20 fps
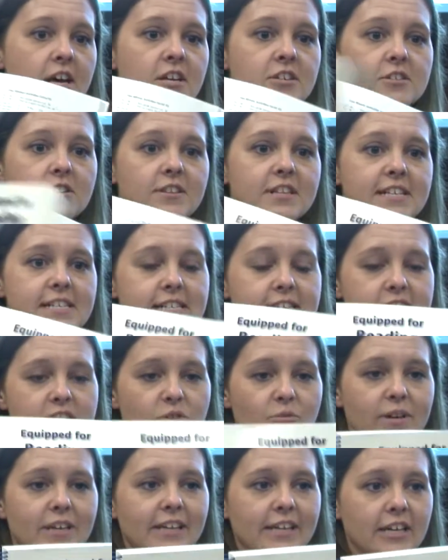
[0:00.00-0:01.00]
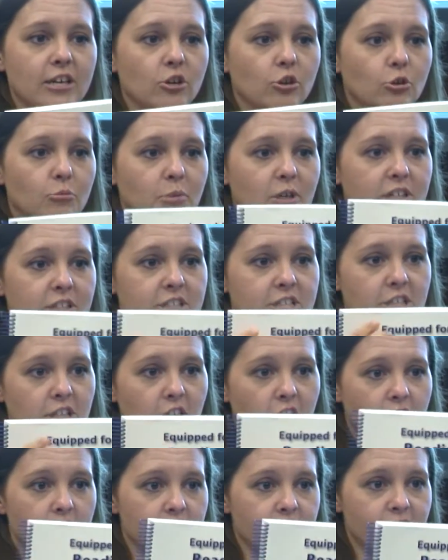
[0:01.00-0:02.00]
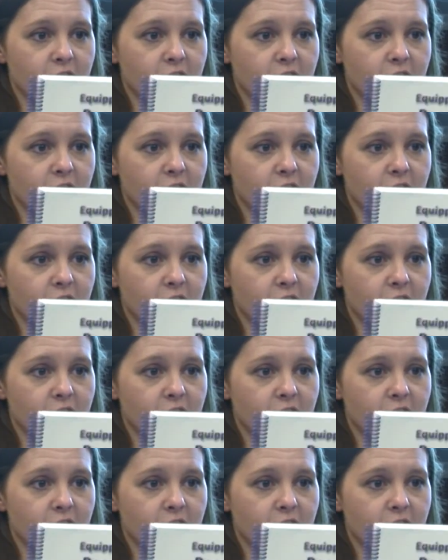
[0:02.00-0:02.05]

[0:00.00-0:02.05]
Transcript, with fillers: So this is a really cool book to learn